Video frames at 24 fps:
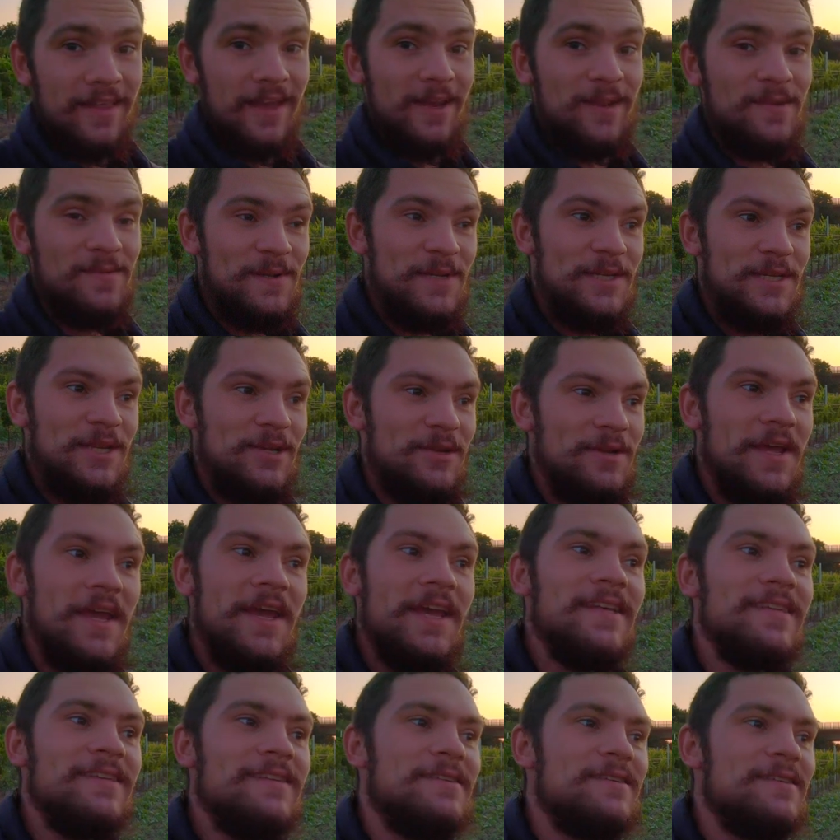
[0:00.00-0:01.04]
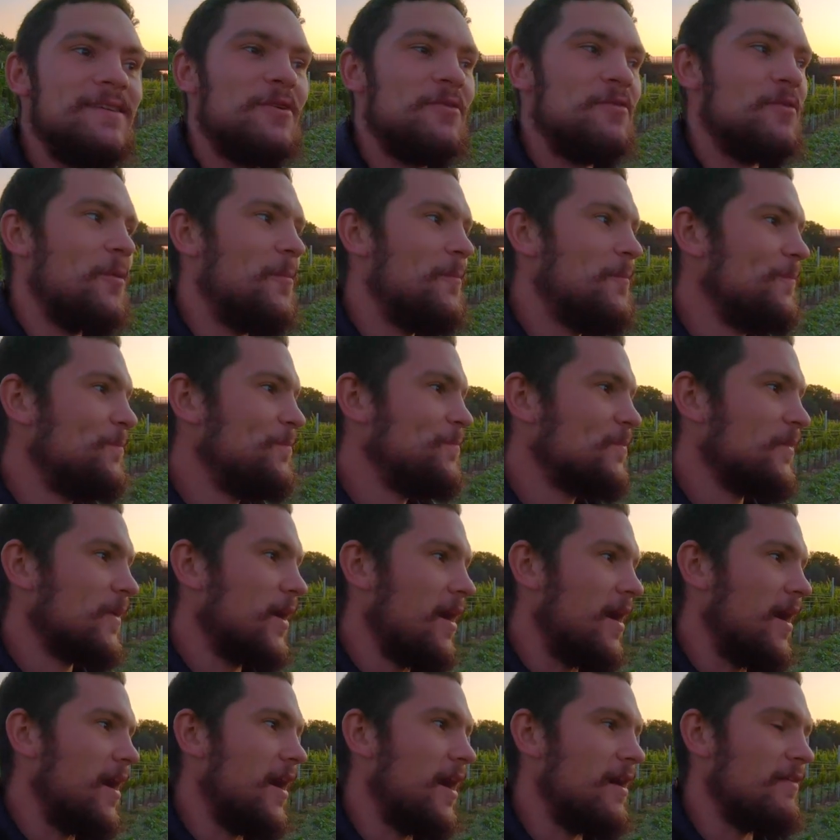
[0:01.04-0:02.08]
That could be 2 days. So
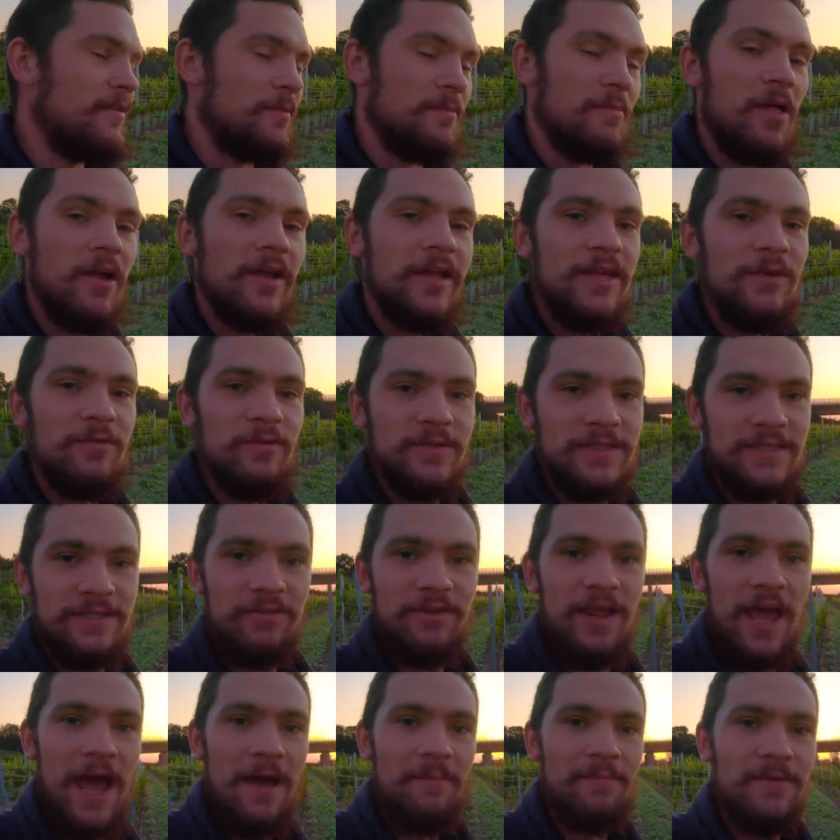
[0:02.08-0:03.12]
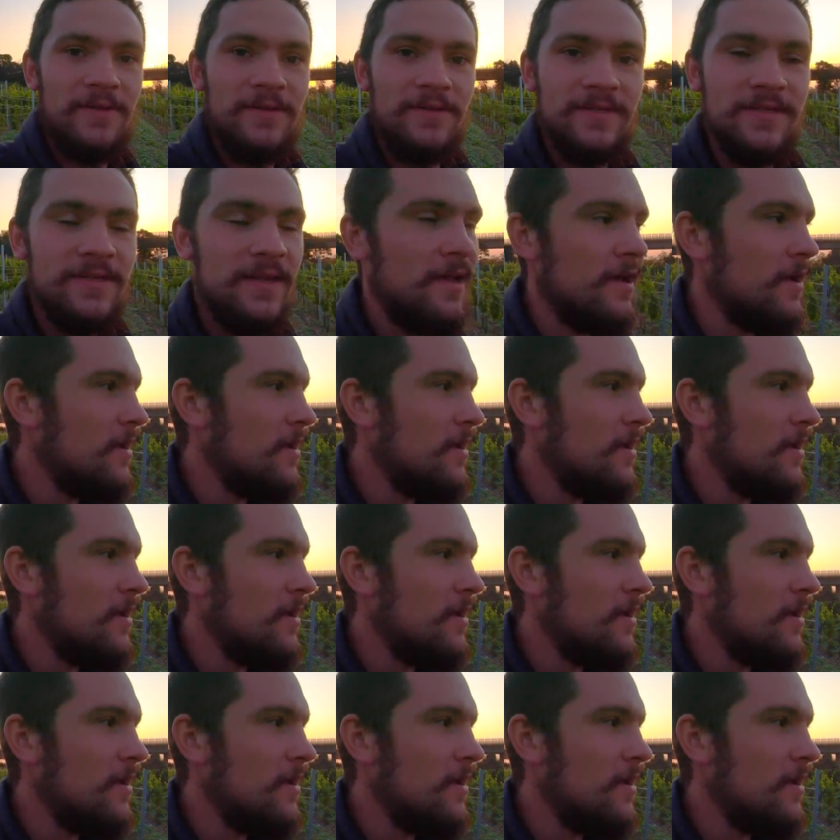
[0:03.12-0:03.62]
if I'm lucky, we'll see what happens.